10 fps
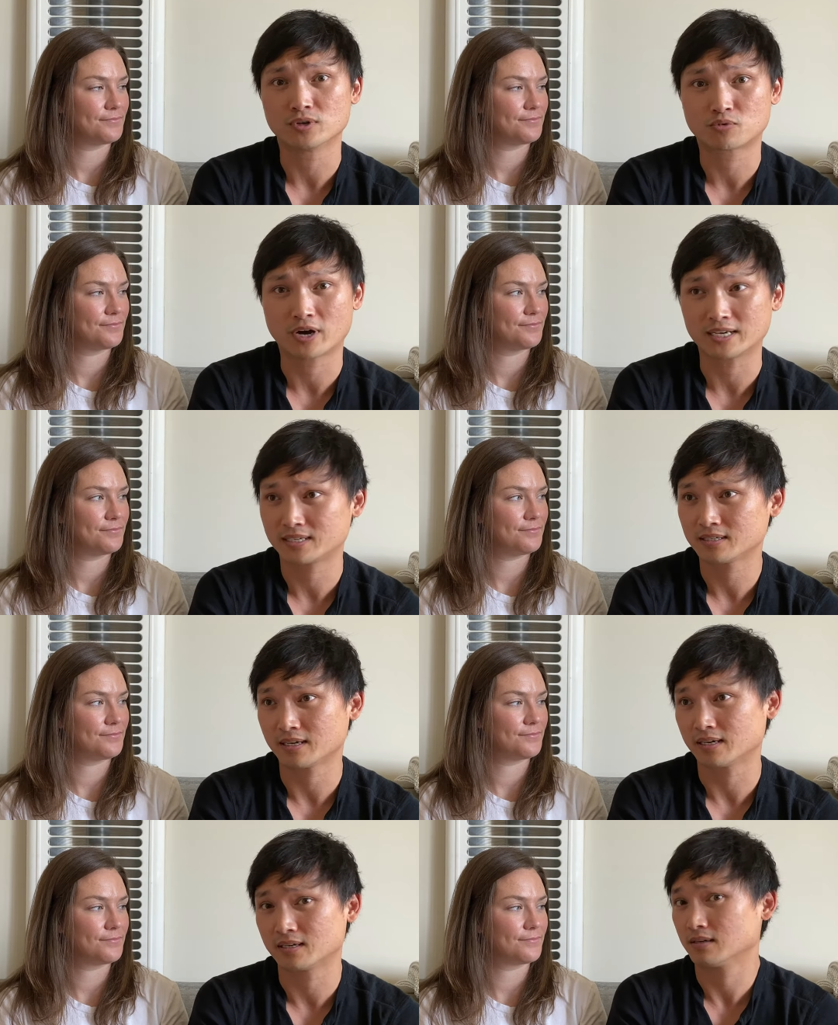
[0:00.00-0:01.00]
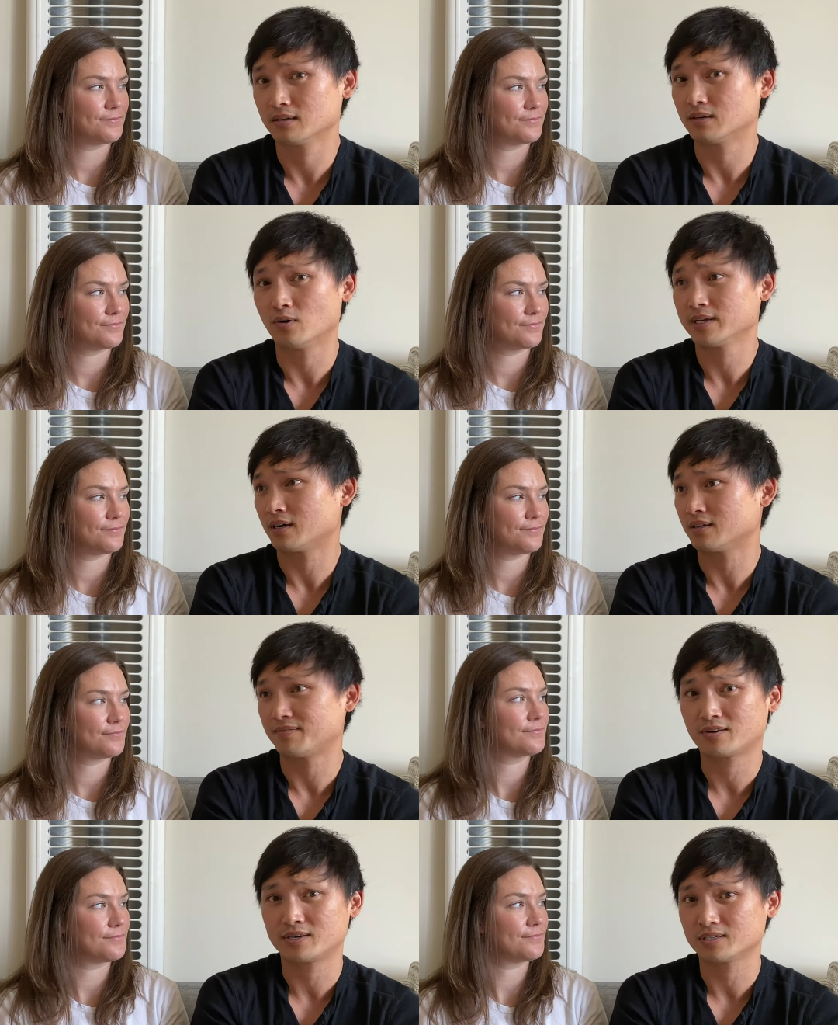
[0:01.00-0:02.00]
Speaker 1: process. Like going on the
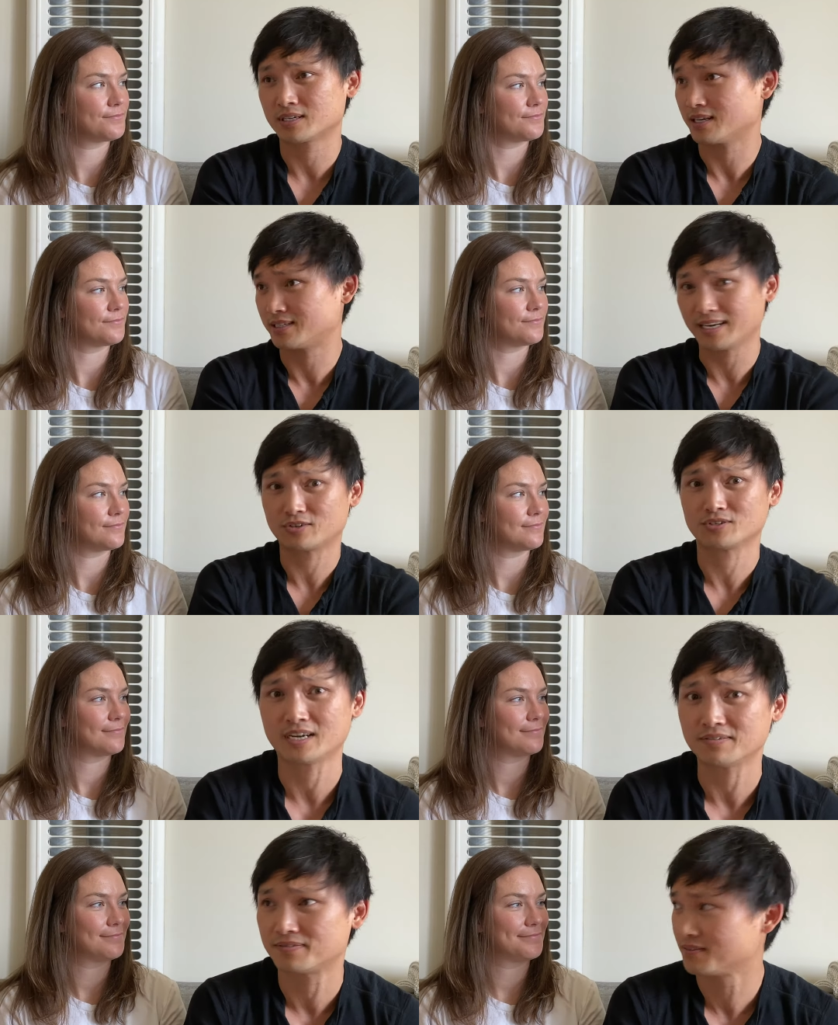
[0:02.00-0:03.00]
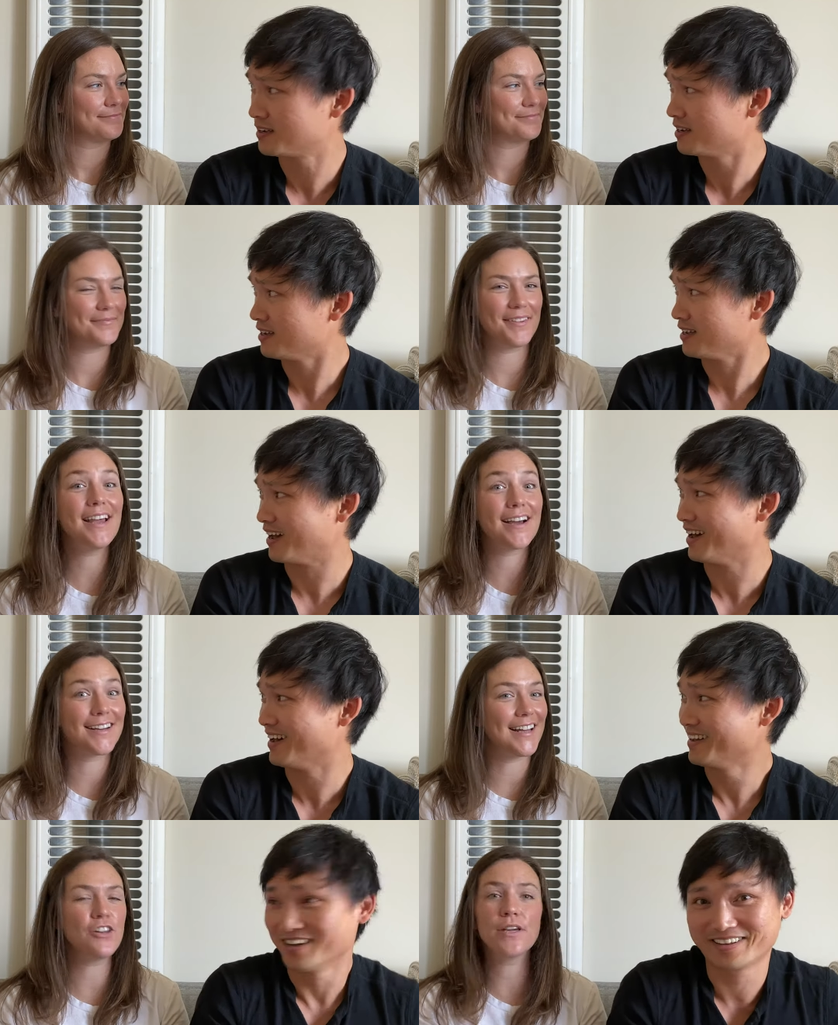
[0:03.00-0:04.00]
ferry, you just kind of take your stuff
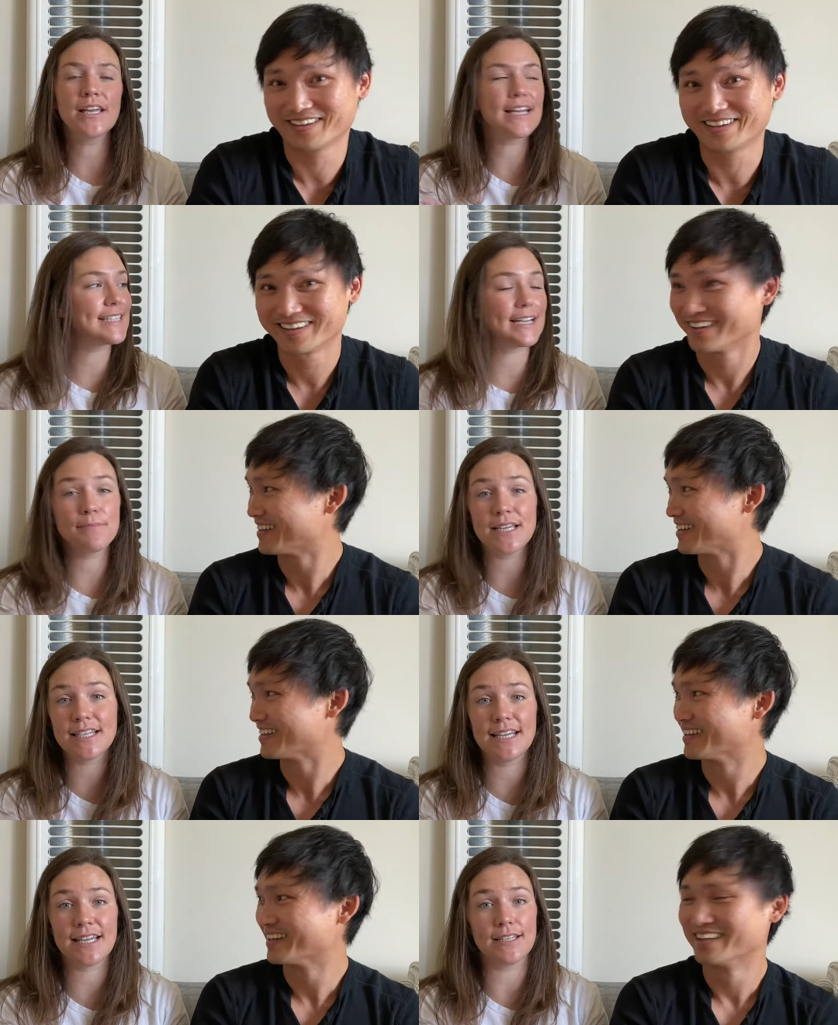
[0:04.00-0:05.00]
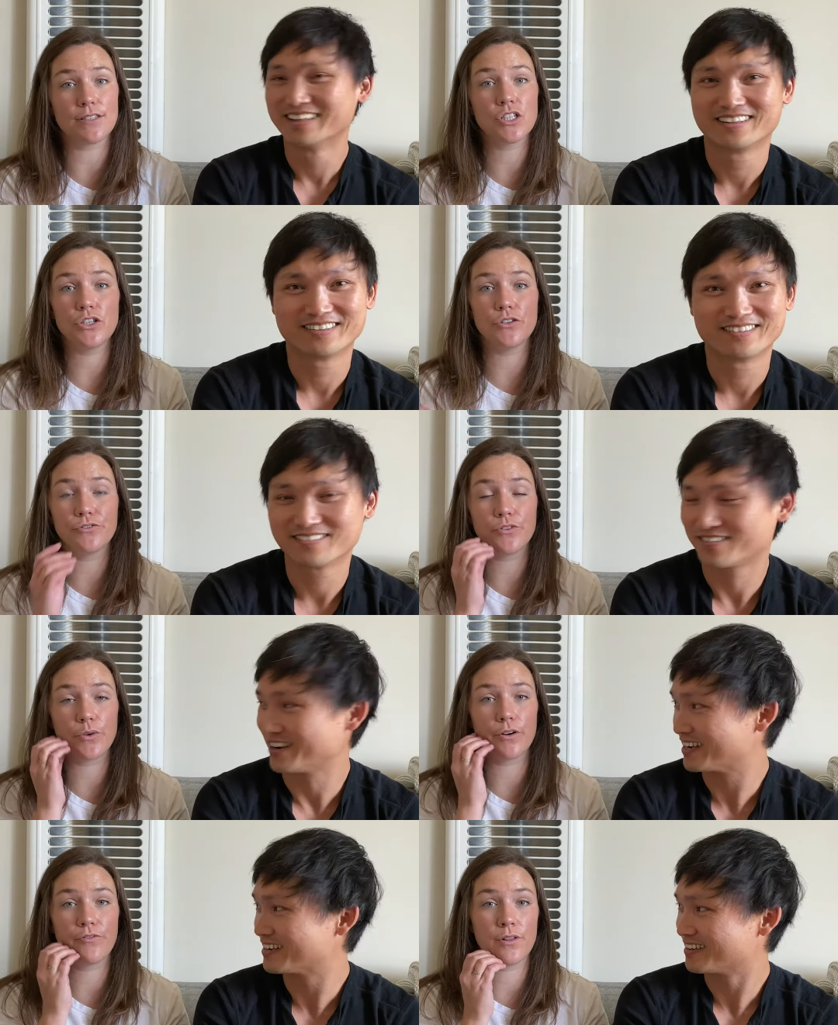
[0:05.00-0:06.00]
yeah, and you can
Speaker 2: get same day tickets too
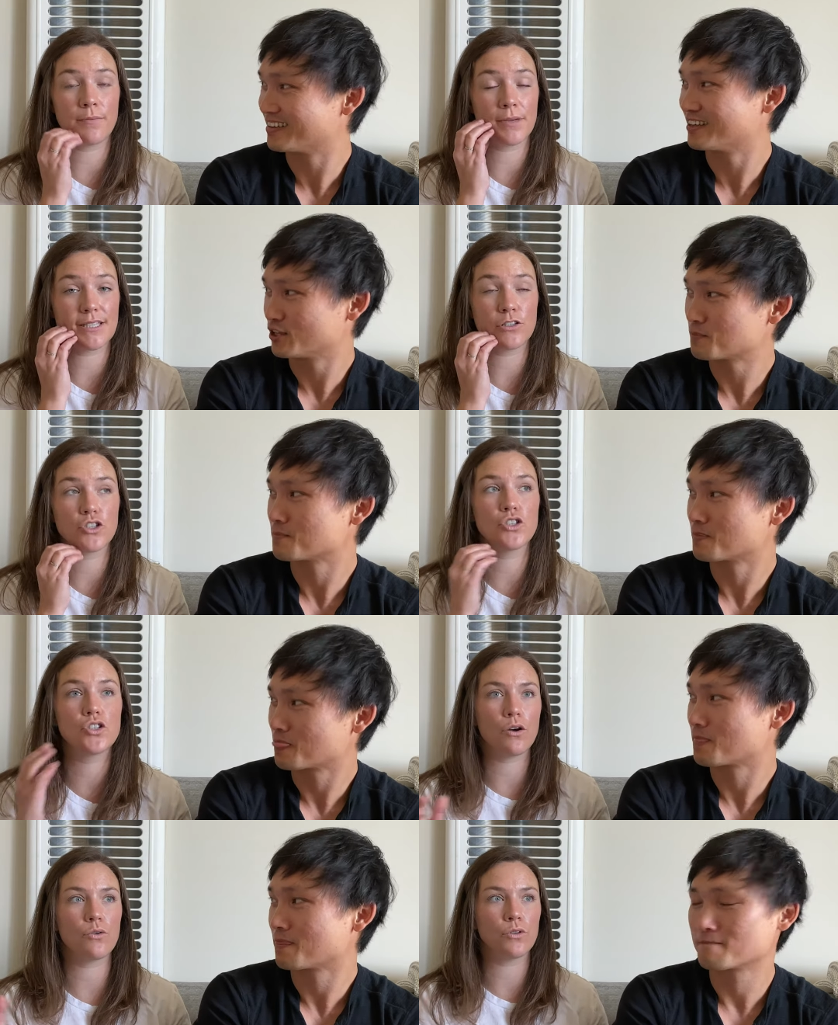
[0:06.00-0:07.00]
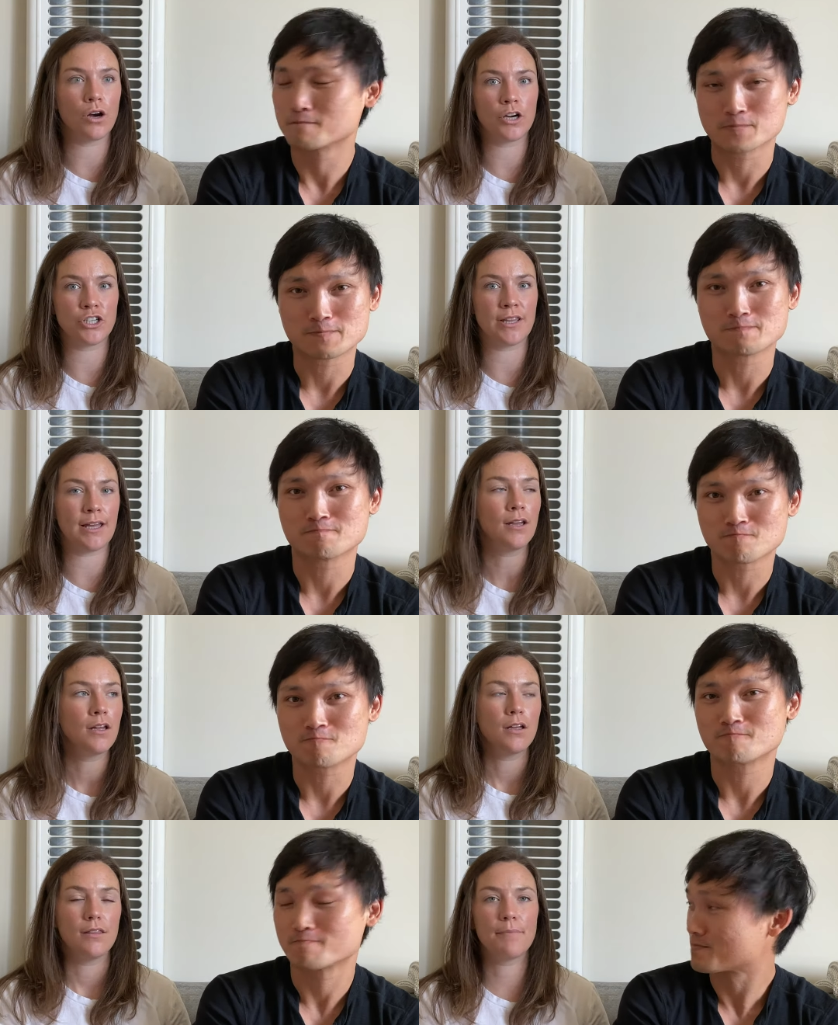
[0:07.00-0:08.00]
for for them because they're so large and they
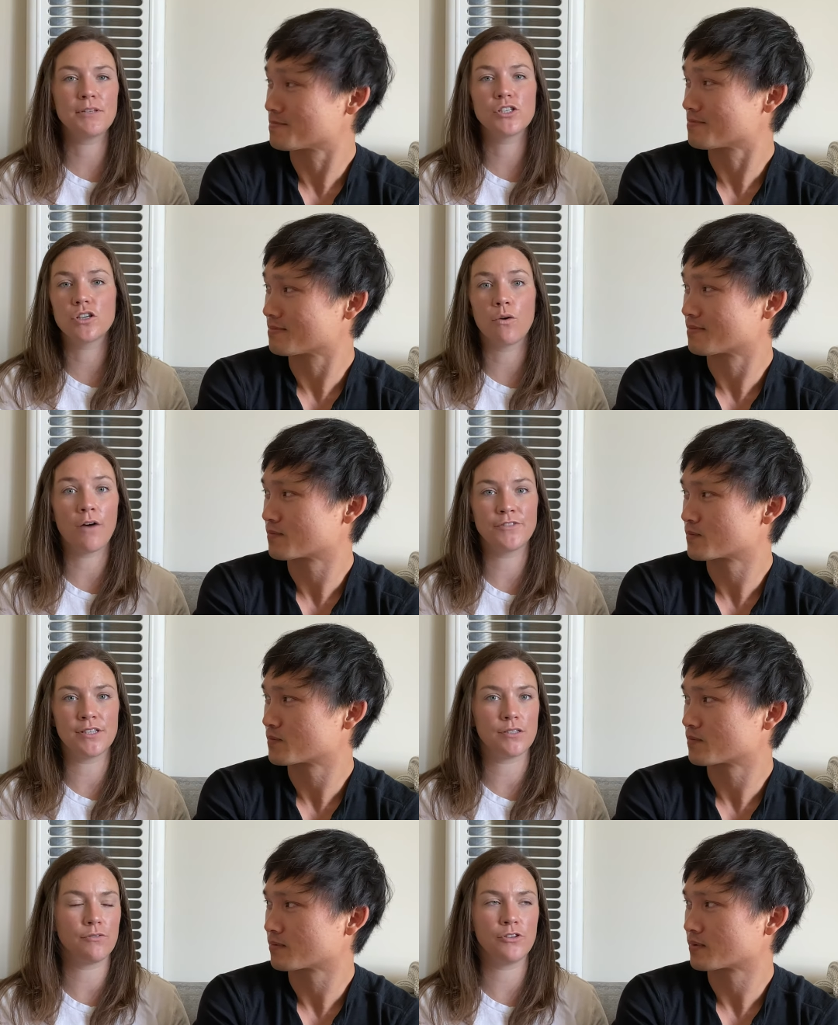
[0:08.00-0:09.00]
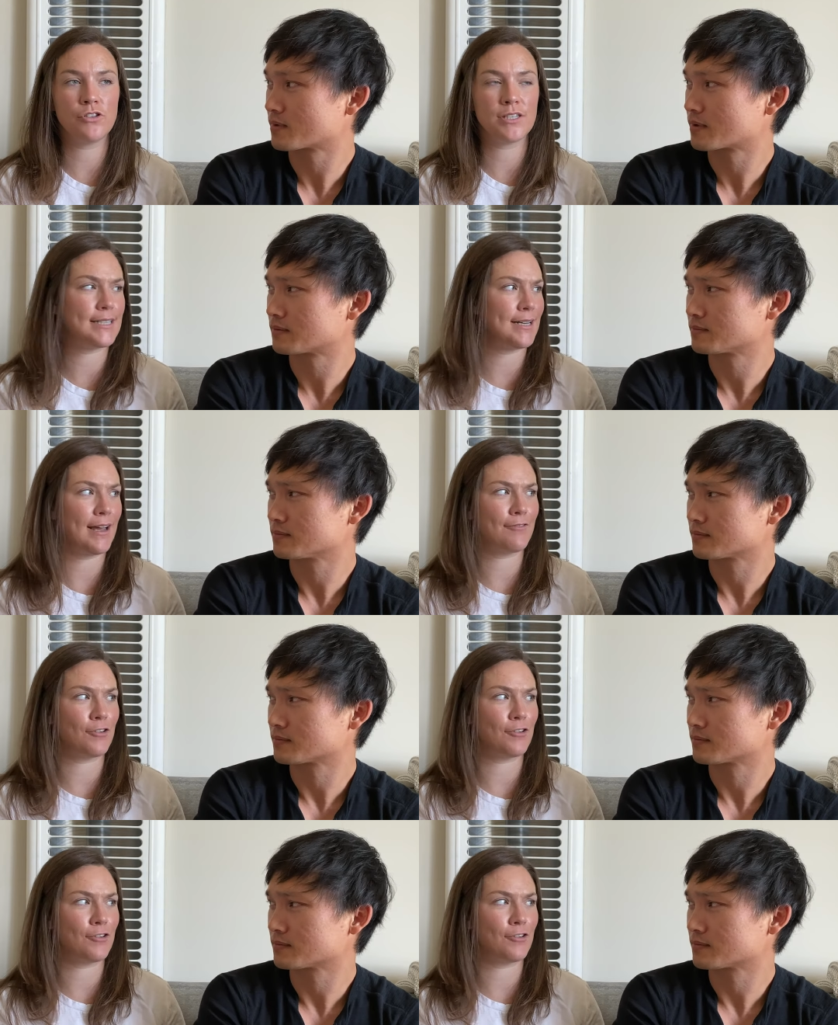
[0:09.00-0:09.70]
they happen so often. So if you just sit and have a